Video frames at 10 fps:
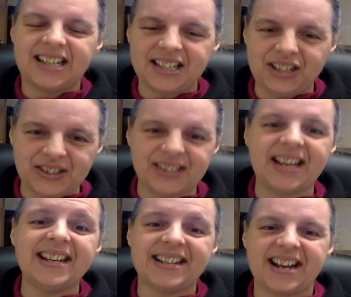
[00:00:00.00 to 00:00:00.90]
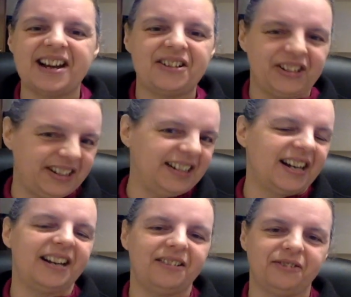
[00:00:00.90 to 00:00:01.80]
you say it now, you can
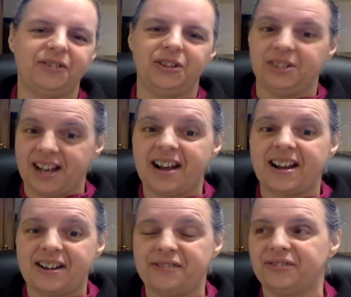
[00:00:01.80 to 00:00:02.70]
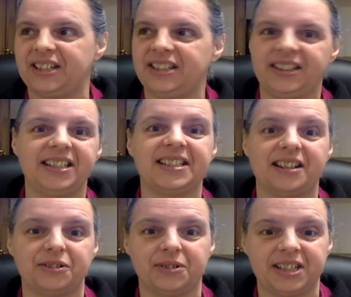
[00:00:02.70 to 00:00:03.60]
kind of, you laugh and you think it
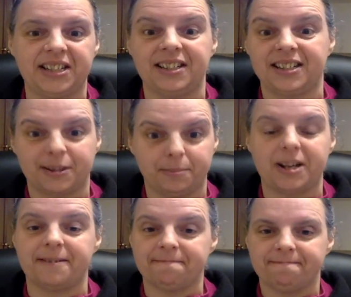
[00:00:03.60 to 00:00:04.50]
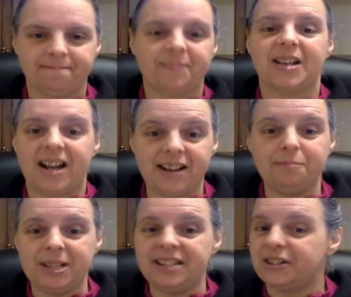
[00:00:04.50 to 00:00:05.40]
sounds ridiculous, but I've
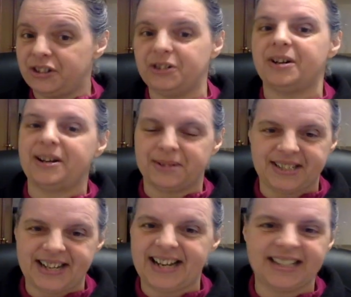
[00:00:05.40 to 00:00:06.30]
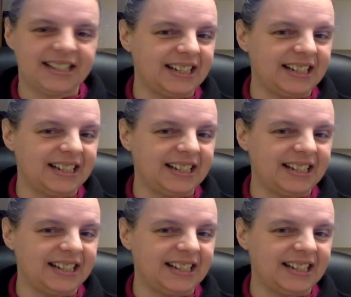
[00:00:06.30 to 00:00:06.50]
been there too. I was taken